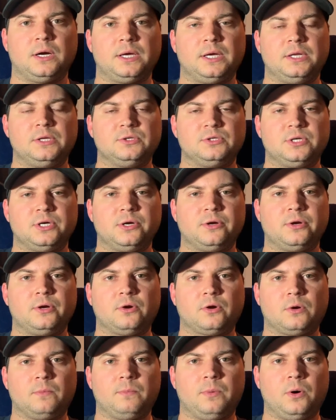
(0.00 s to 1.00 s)
interior
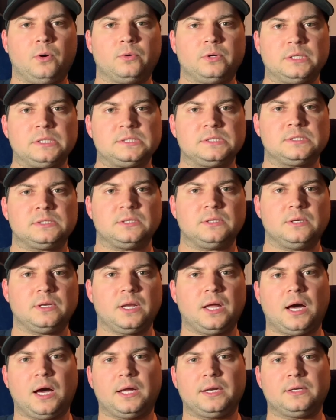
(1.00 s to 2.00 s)
components
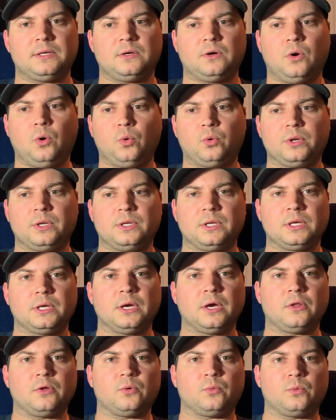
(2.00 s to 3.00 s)
not holding
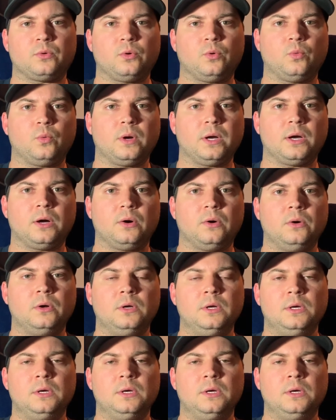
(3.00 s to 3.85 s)
together real well,